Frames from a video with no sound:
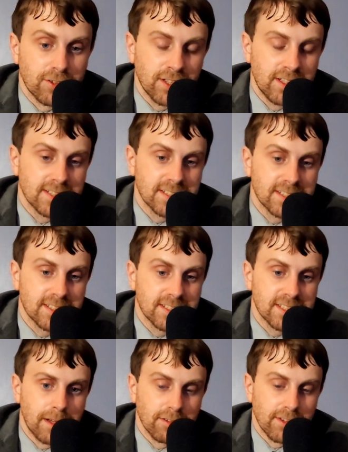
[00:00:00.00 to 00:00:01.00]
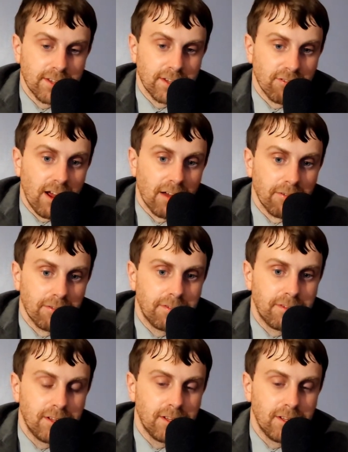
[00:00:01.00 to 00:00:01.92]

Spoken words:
this is better than Rev,